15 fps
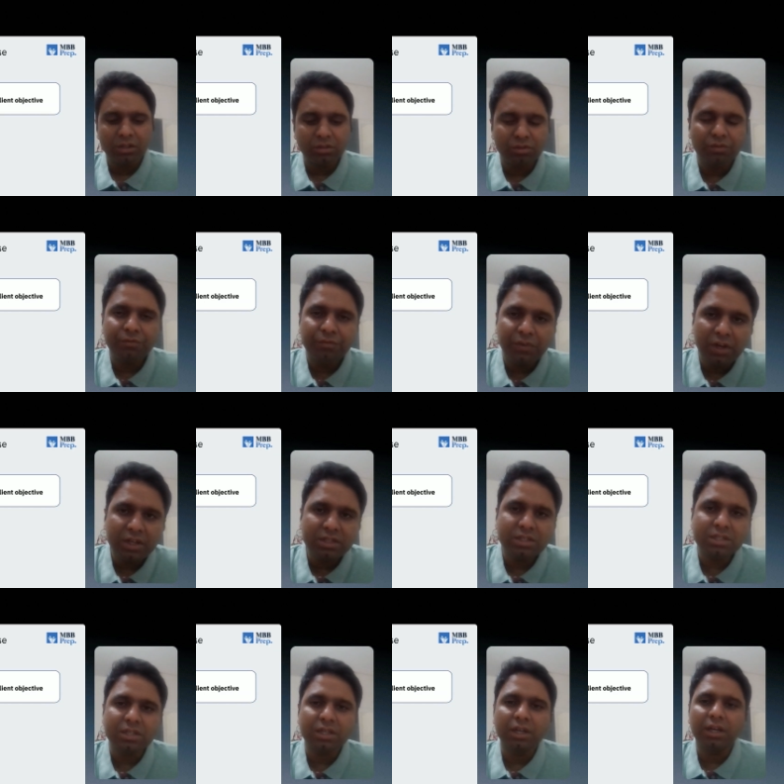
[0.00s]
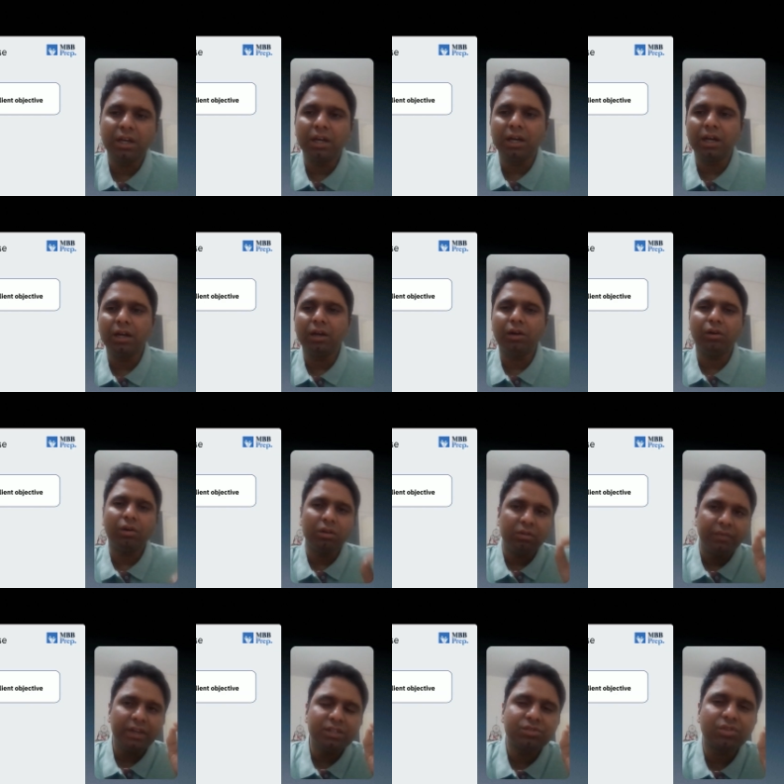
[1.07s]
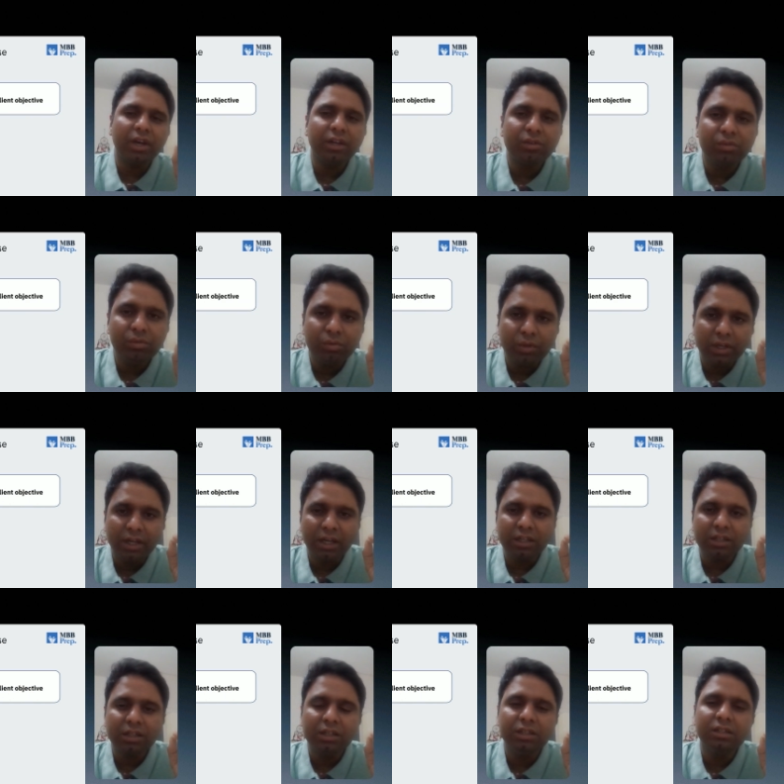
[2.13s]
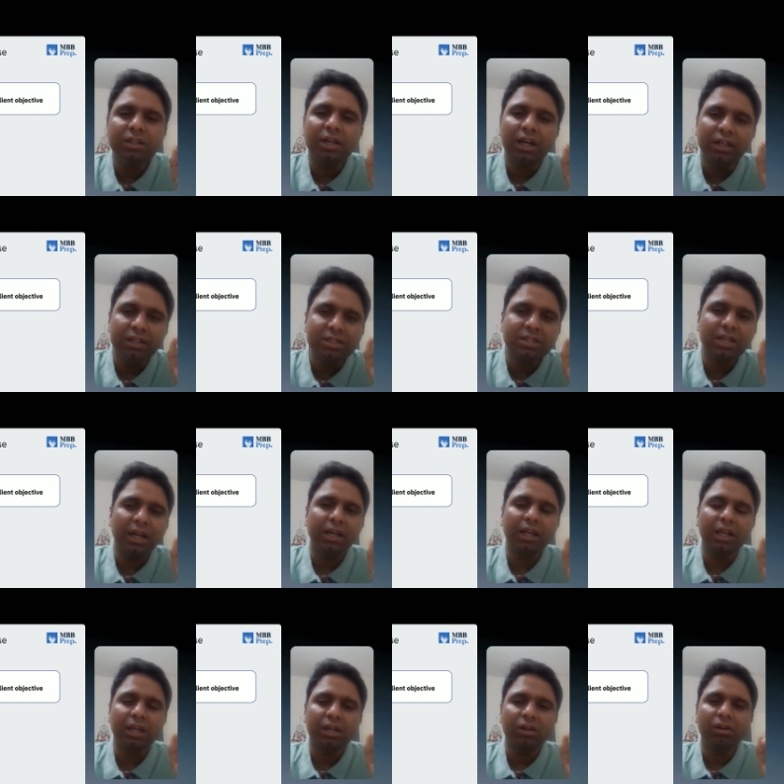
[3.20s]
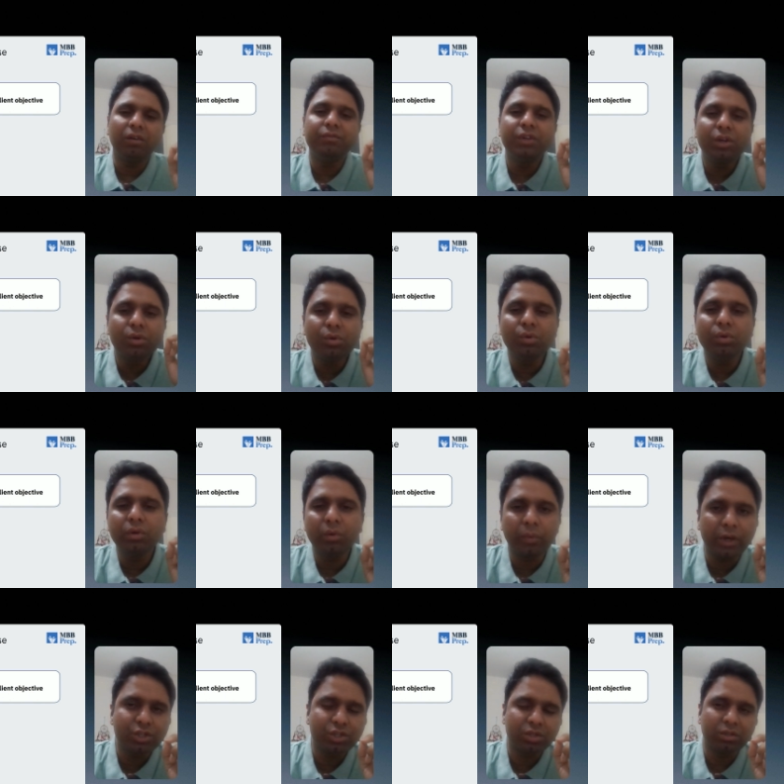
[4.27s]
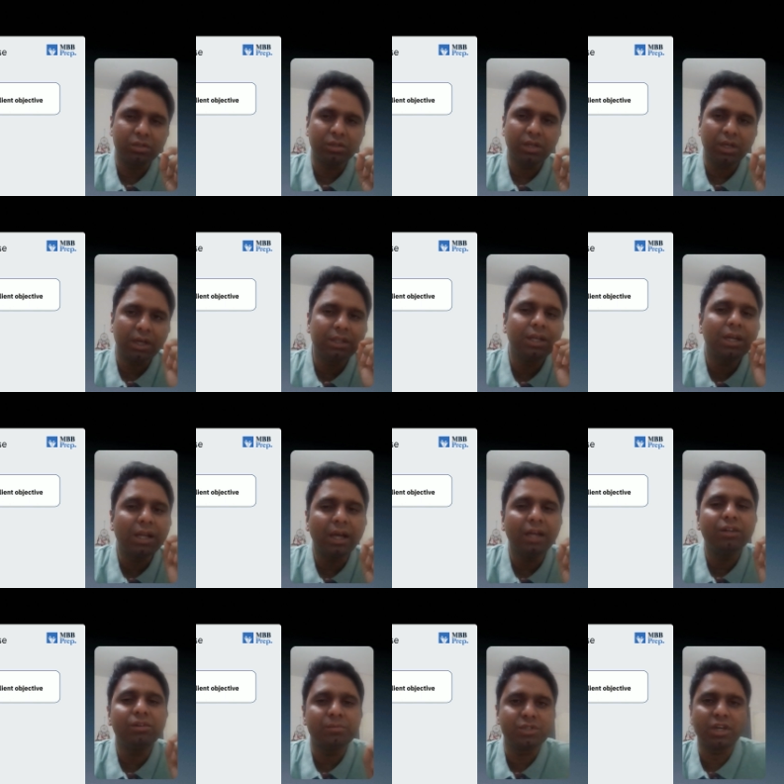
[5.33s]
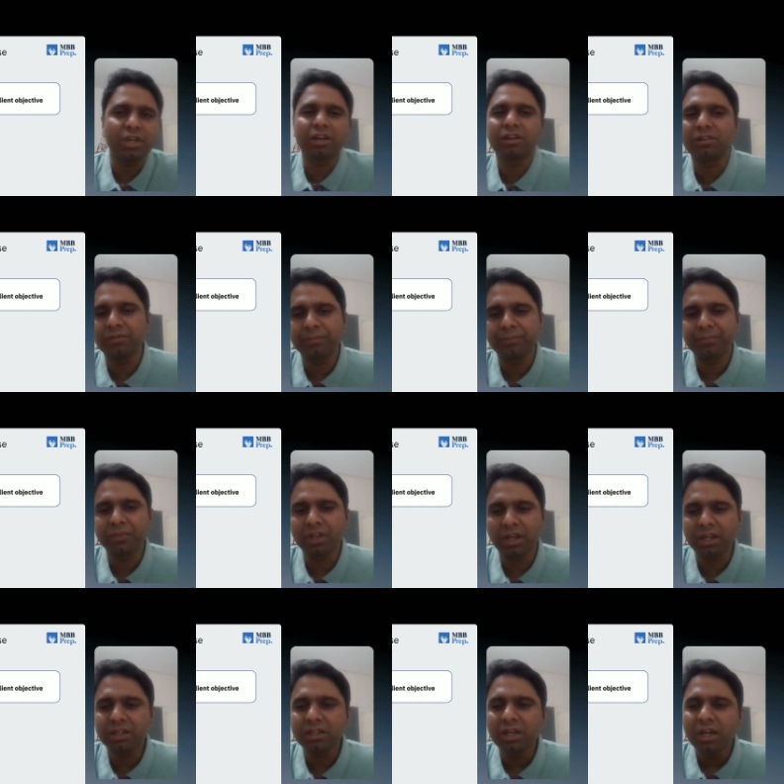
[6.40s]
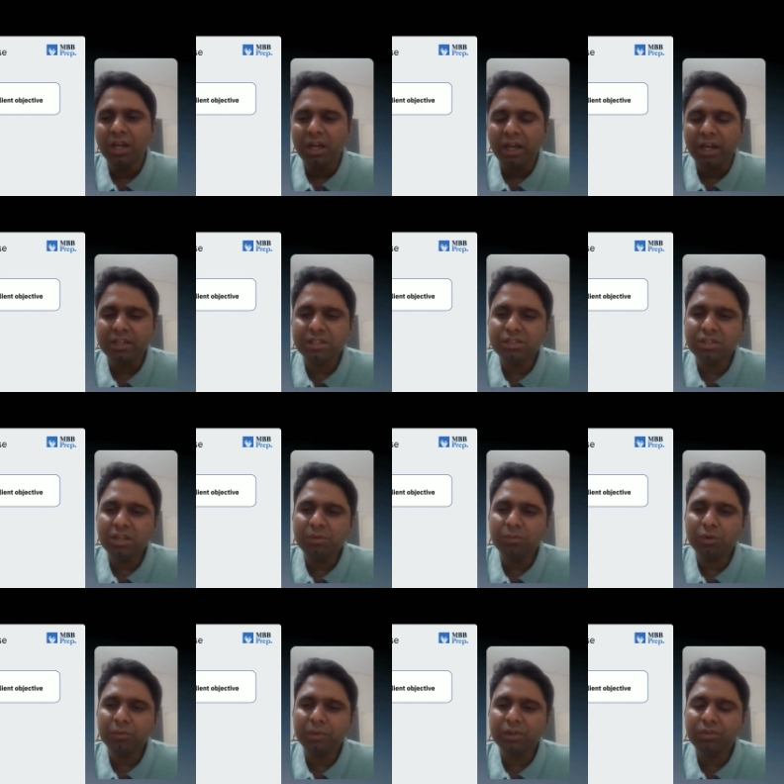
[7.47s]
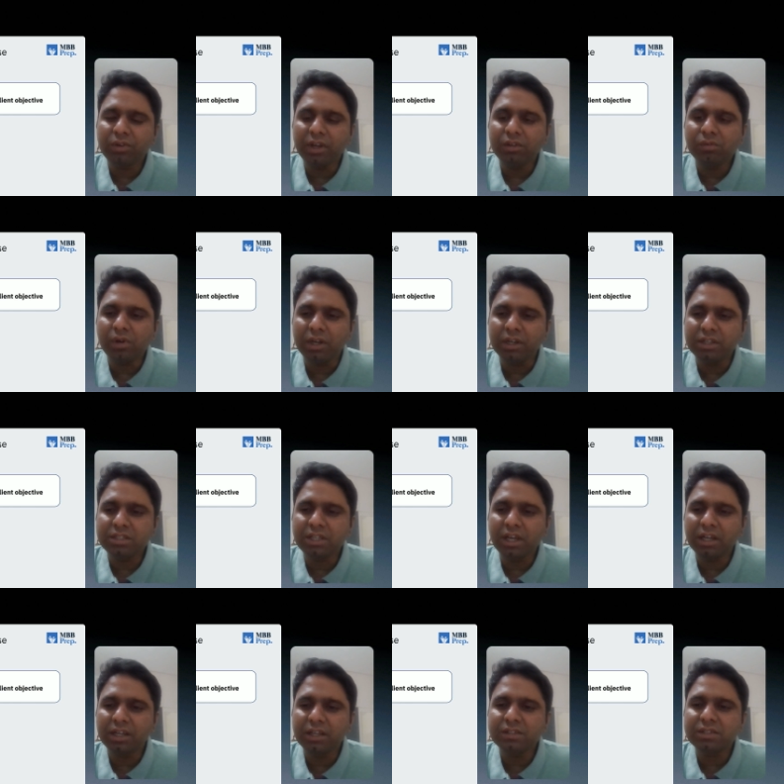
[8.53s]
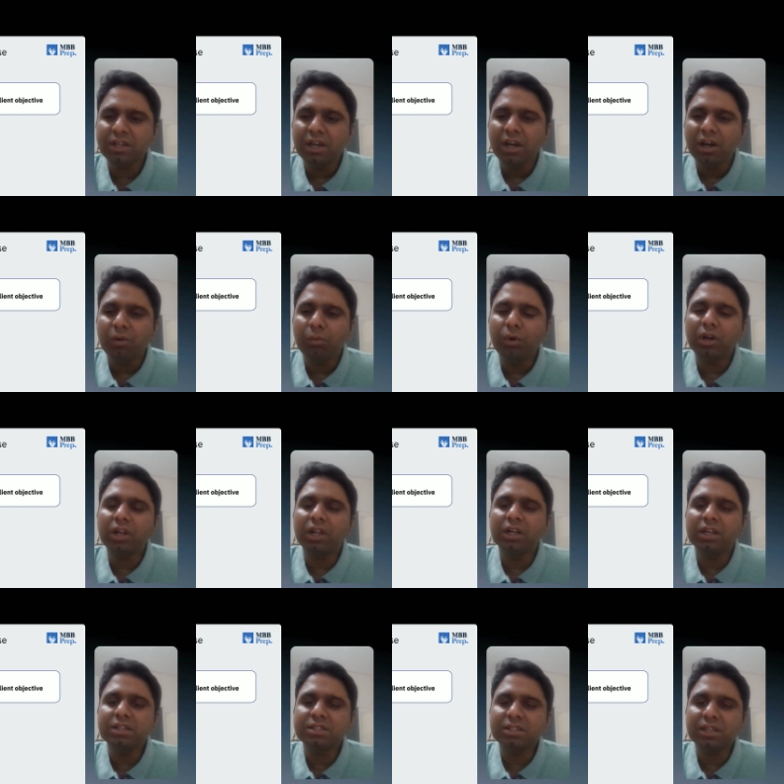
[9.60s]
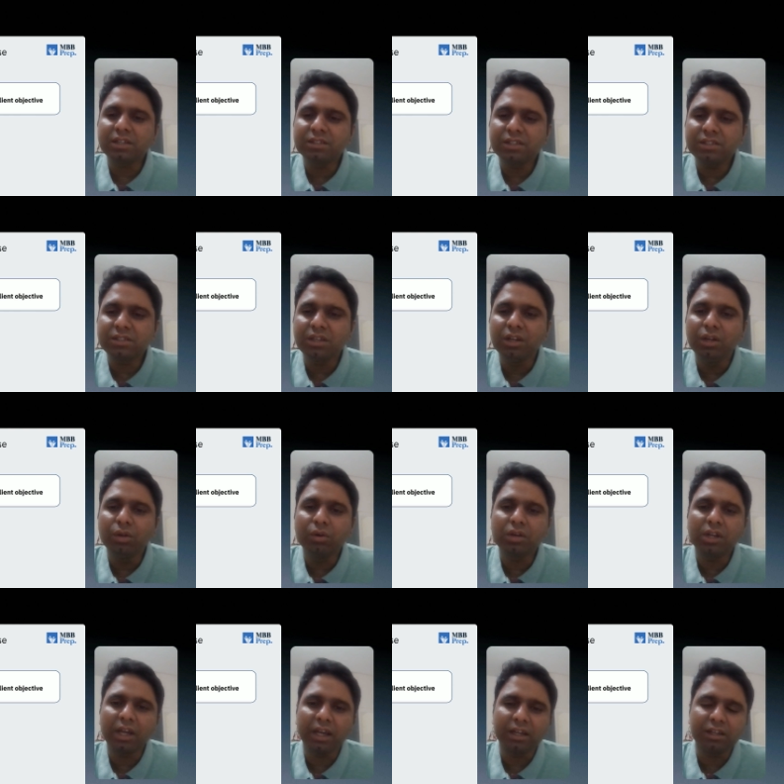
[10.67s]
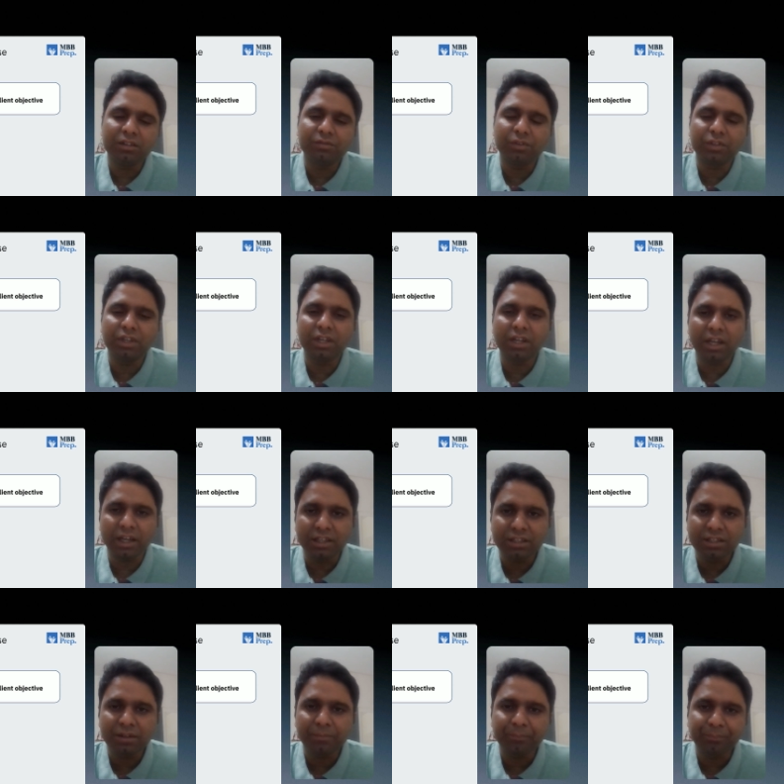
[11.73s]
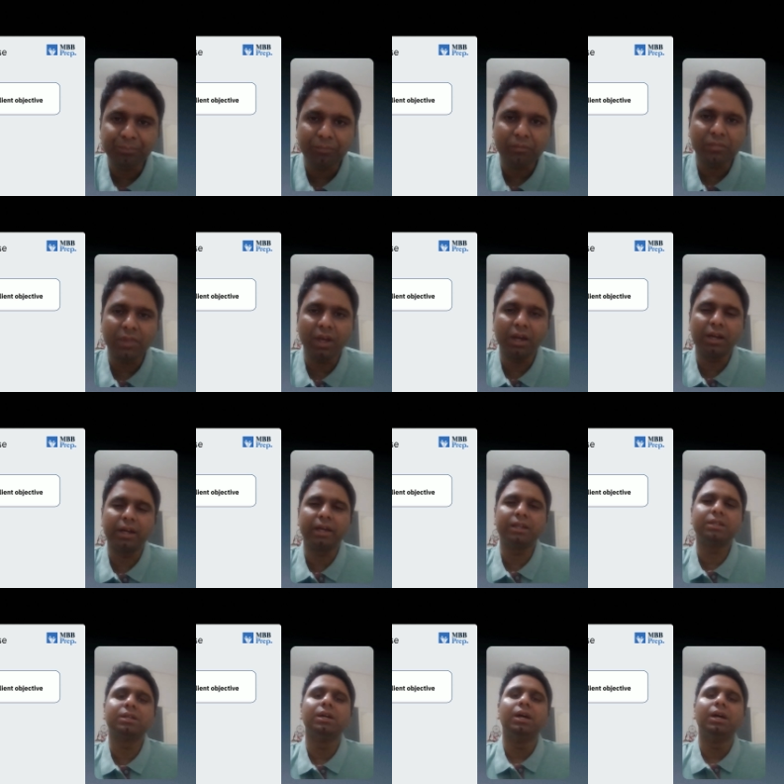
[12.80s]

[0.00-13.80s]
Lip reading: So first, always try to get a clear understanding of the core question and the client objective, right? Essentially, what we're trying to understand is what does success look like for the client, right?